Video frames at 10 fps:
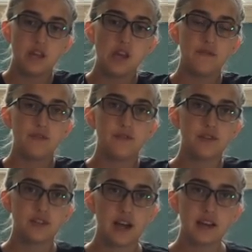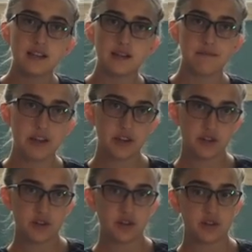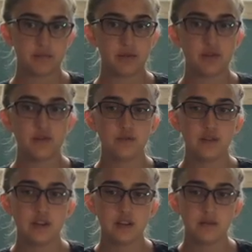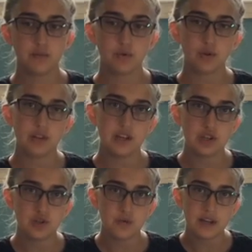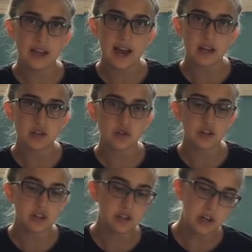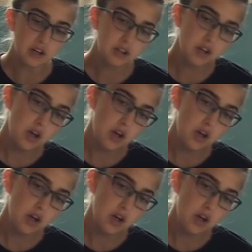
If you've decided to make your balloon bowl into a cat or a dog,